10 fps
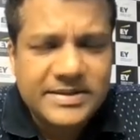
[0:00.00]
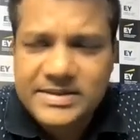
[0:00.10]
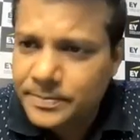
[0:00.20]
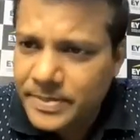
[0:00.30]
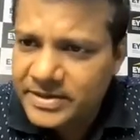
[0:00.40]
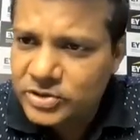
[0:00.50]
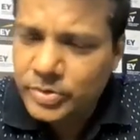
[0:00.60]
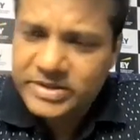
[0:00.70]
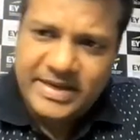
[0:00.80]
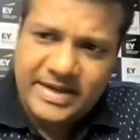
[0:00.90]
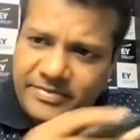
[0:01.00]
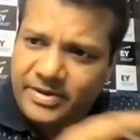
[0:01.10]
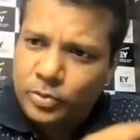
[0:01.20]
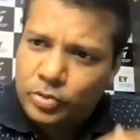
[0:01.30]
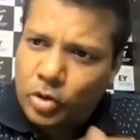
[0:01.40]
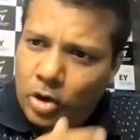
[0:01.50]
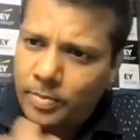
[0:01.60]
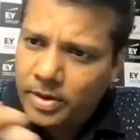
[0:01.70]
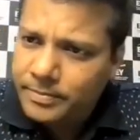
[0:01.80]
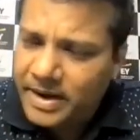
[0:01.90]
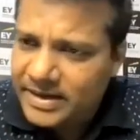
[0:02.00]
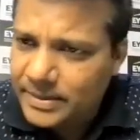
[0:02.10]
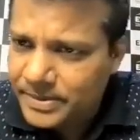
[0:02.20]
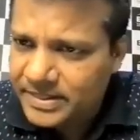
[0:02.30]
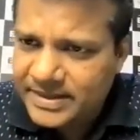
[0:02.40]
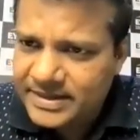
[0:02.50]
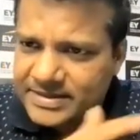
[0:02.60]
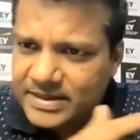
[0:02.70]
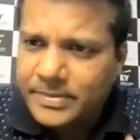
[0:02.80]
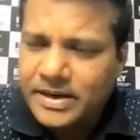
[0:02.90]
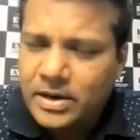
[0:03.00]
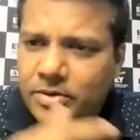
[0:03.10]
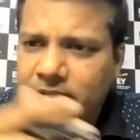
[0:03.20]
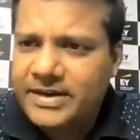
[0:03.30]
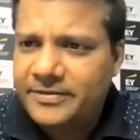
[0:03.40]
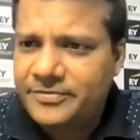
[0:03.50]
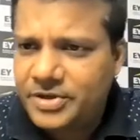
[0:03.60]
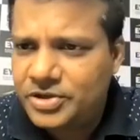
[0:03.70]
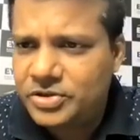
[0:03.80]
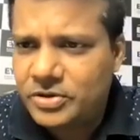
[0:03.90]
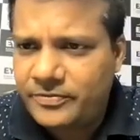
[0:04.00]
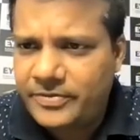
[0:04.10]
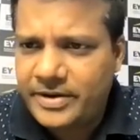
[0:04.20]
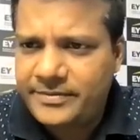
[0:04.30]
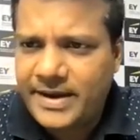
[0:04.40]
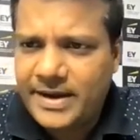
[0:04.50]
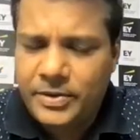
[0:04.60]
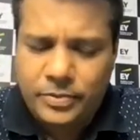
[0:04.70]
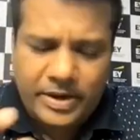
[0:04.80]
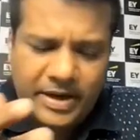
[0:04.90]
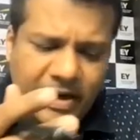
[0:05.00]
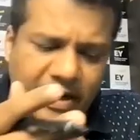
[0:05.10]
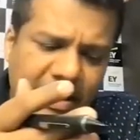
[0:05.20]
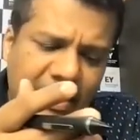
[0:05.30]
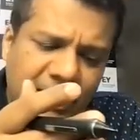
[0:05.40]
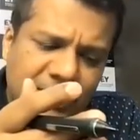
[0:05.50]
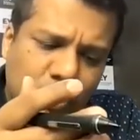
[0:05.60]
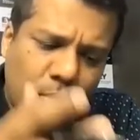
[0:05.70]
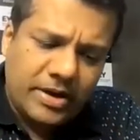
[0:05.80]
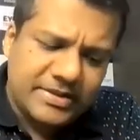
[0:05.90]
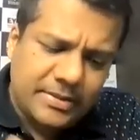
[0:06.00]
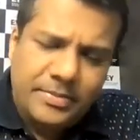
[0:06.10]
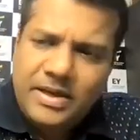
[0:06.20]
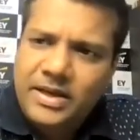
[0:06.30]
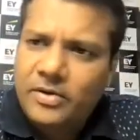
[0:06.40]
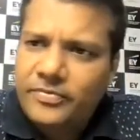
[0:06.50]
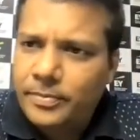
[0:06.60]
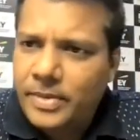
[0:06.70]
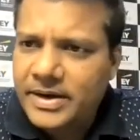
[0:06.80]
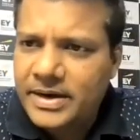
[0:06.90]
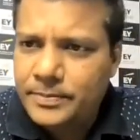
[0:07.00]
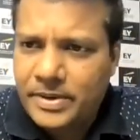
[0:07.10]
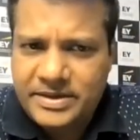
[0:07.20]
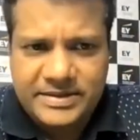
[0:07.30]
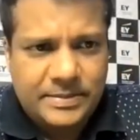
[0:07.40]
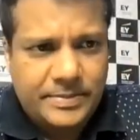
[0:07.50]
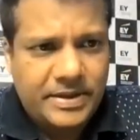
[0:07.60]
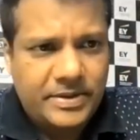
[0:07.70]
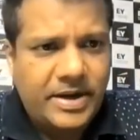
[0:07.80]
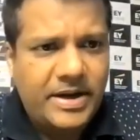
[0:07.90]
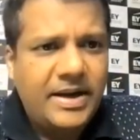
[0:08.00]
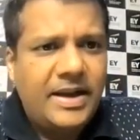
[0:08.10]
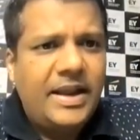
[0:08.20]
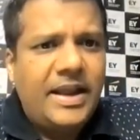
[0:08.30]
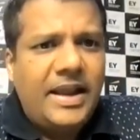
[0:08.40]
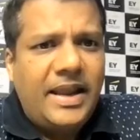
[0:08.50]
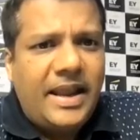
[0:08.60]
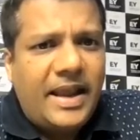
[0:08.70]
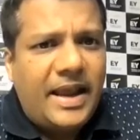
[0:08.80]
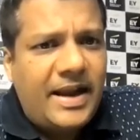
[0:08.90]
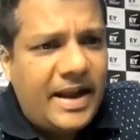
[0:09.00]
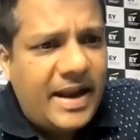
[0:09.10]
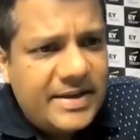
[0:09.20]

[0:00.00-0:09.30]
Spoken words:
What's the market participant? So we said we're going to talk about multiple things coming out of the definition of fair value, right? So what is the meaning of a market participant, right?